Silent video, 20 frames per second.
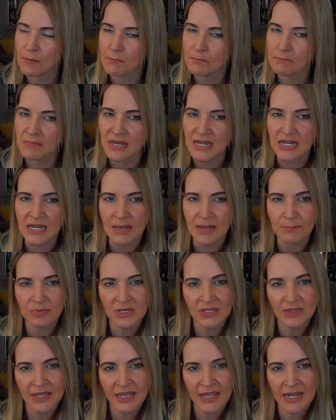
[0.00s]

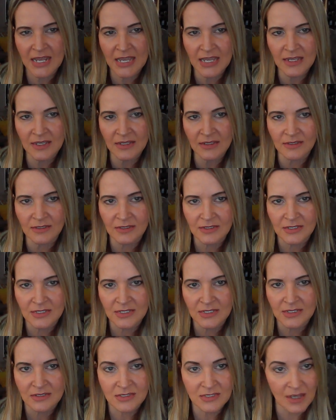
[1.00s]
manipulating
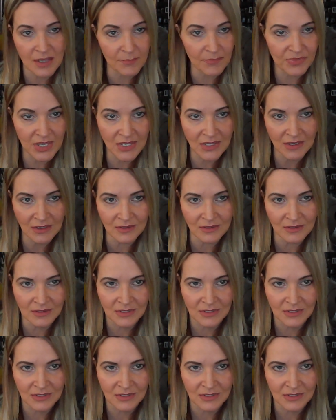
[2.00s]
something